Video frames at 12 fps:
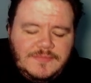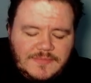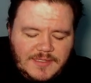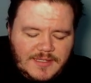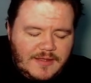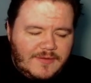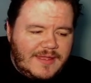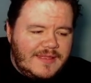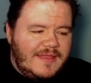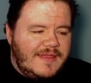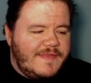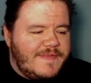You know,
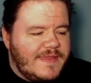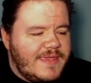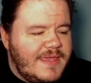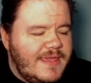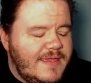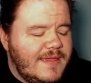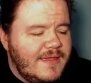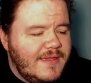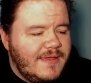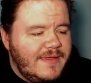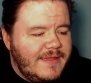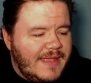I think he
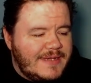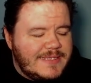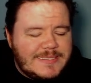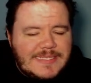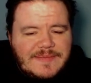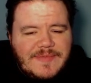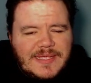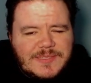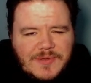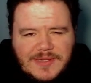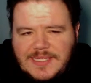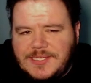and his teammates,
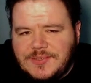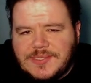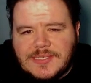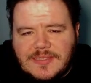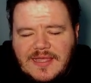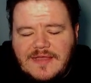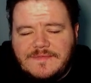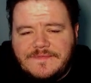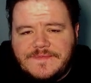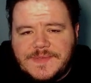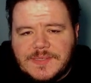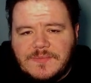while they do still have
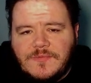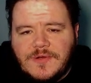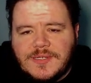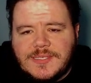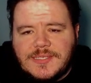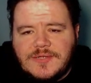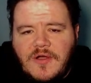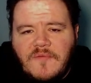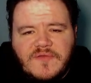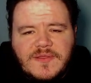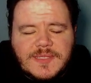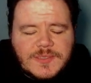some work to do,
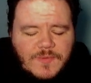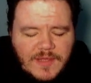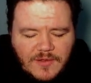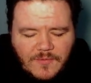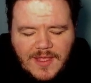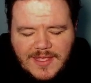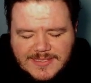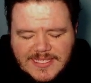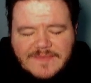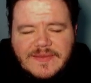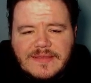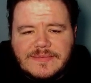hopefully this week away has
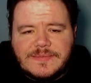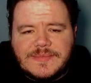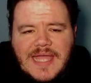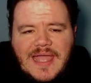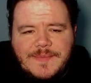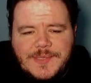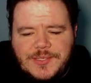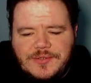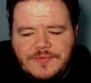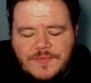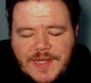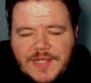given them some time to
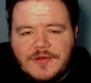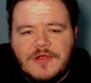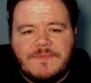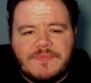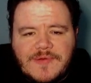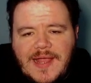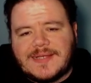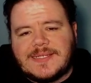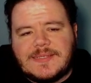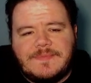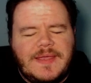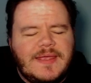regroup, practice
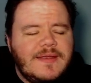a bit,